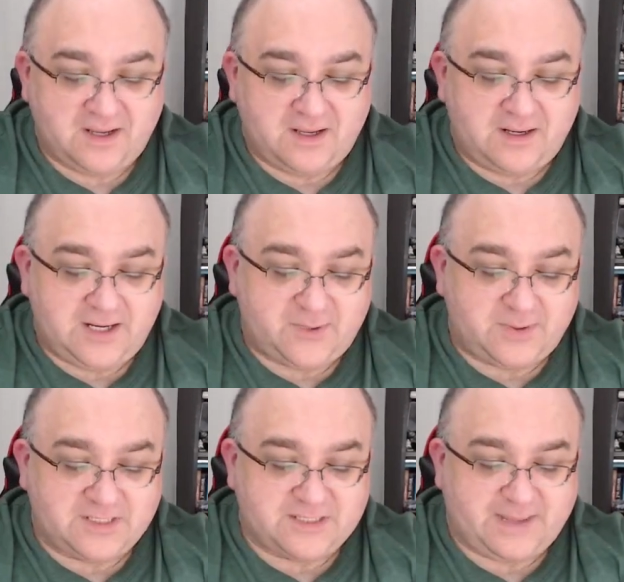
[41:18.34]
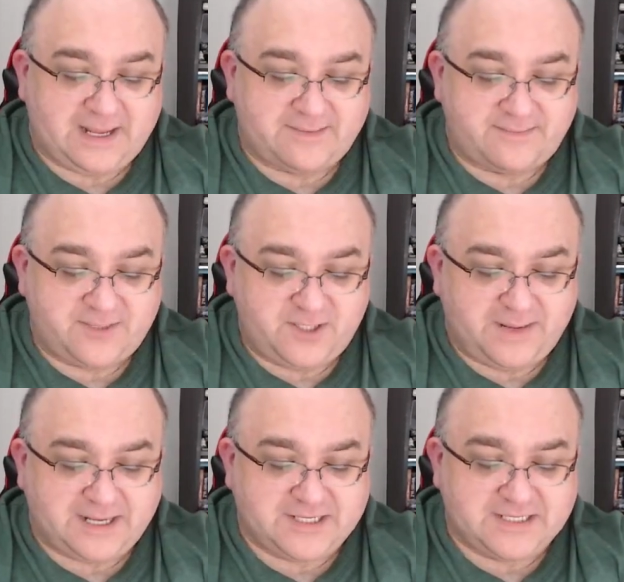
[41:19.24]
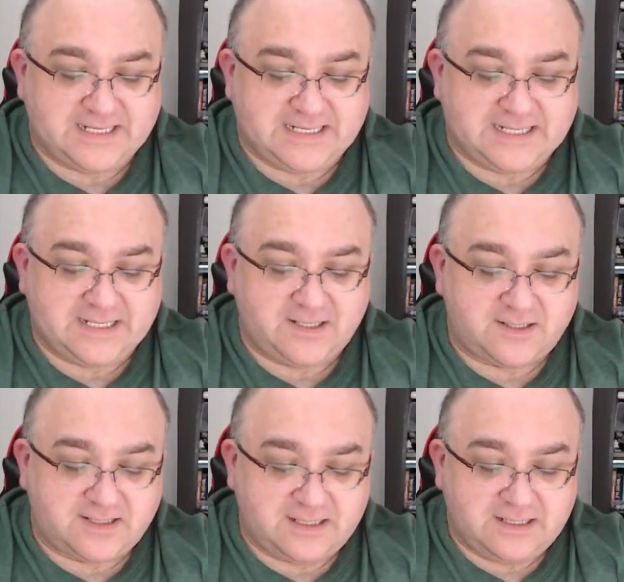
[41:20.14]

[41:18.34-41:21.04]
He twirls a pen. Too bad she's in East England.